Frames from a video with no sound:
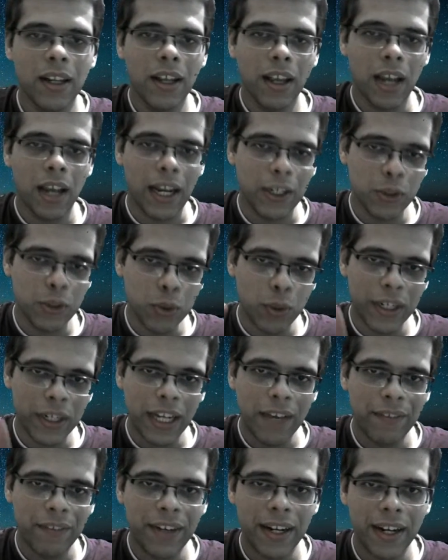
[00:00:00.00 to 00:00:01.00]
and you do it
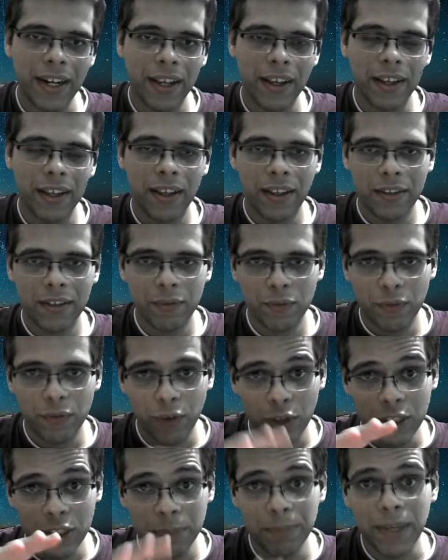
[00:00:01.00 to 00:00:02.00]
every day for
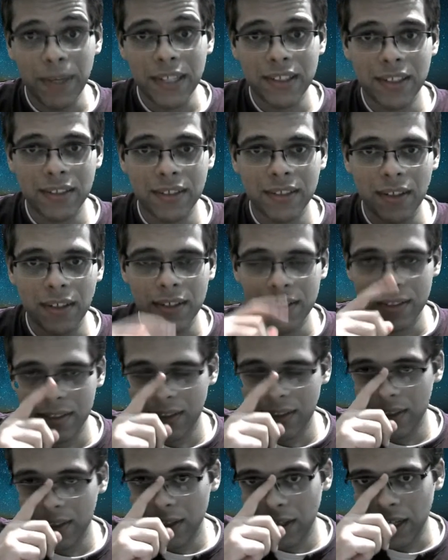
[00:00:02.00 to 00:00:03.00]
the best results.
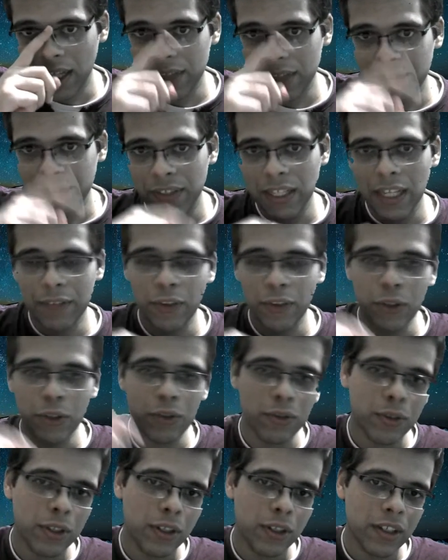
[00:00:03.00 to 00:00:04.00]
I feel if you
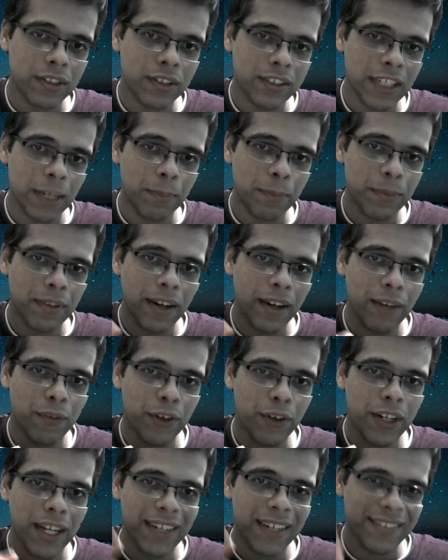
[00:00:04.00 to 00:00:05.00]
skip
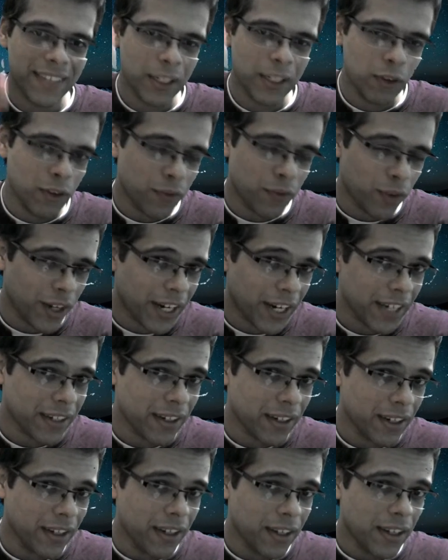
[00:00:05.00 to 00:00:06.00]
3-4 days, then you will forget
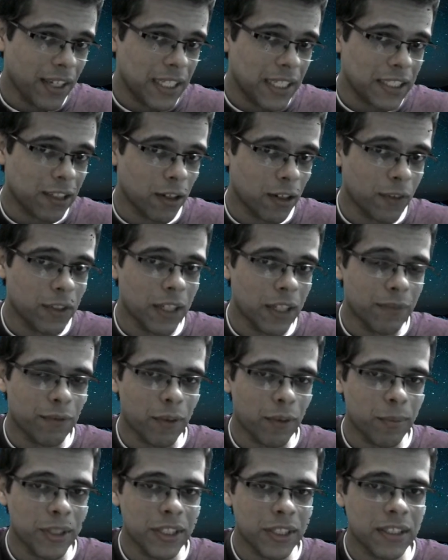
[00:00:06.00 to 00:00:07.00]
some of the
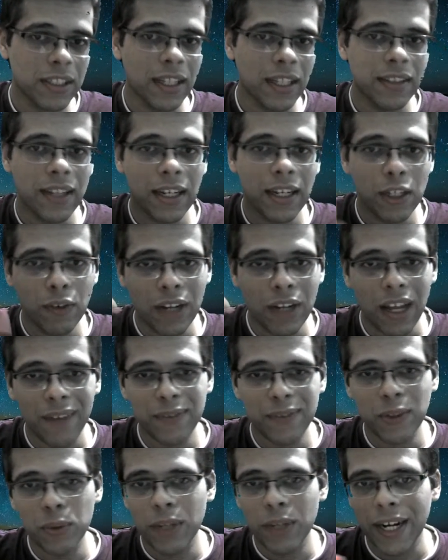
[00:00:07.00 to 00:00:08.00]
information, and then you will have
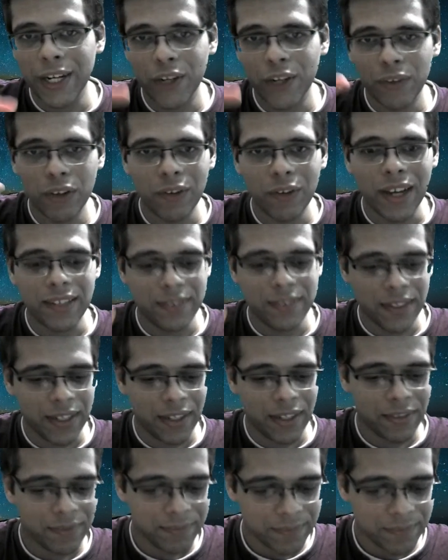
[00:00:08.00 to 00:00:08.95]
to kind of revise again.